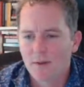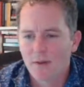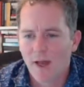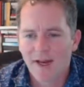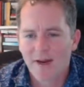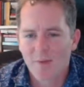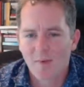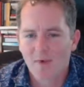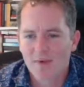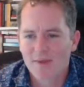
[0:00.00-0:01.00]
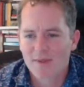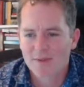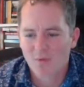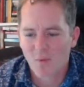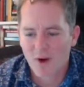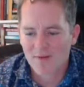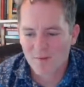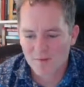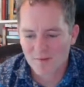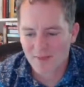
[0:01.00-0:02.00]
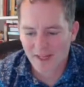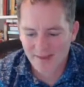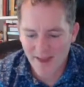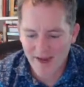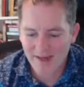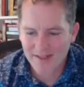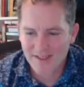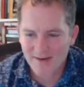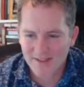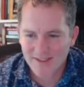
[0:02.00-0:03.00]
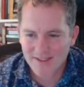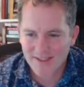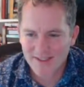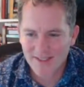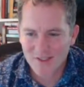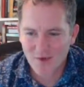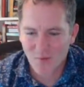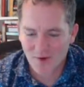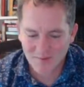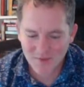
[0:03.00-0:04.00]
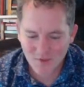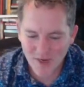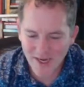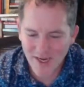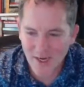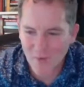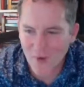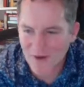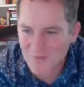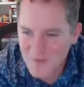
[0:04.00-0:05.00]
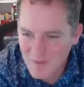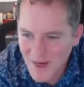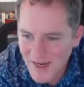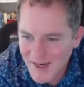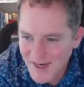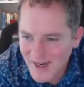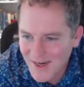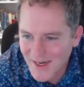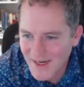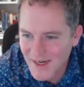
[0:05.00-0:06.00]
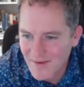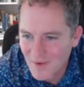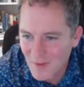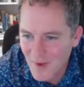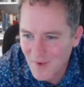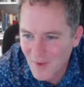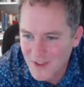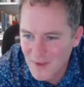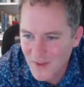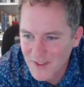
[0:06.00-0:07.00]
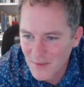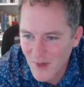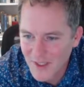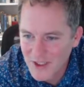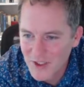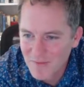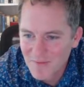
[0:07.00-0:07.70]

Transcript: I can't remember because one of them, like the 80 series and the 62, one of them's green and one of them's pink, and I can never remember which one's which.